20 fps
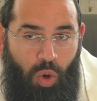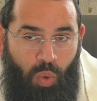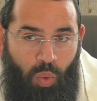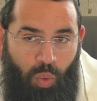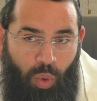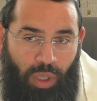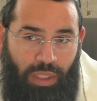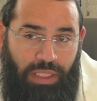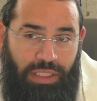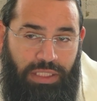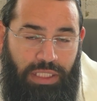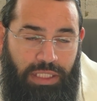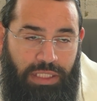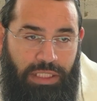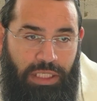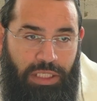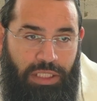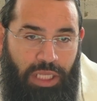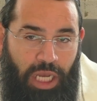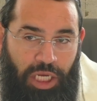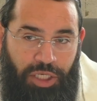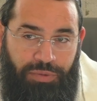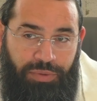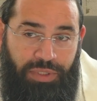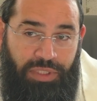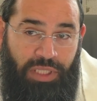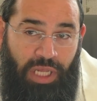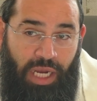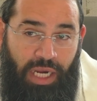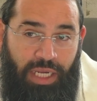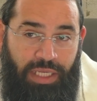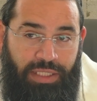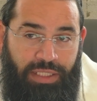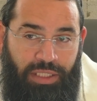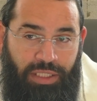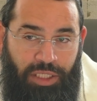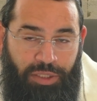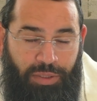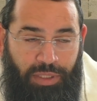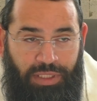What is considered dash? What's not
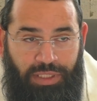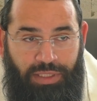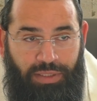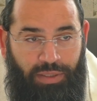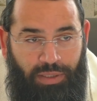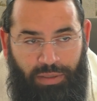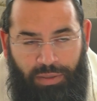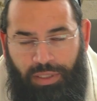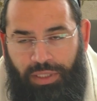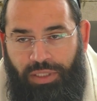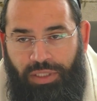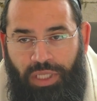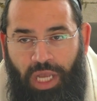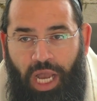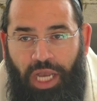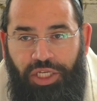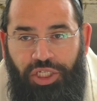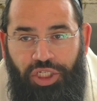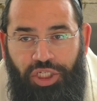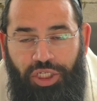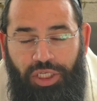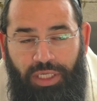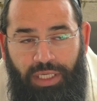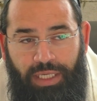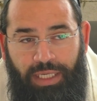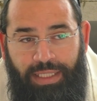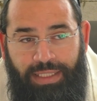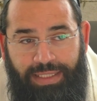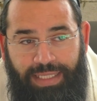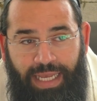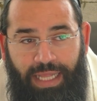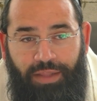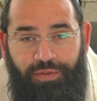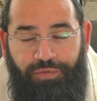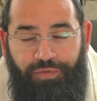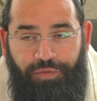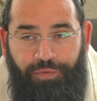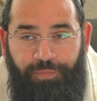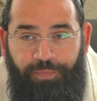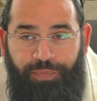considered dash? Because dash
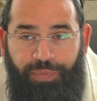itself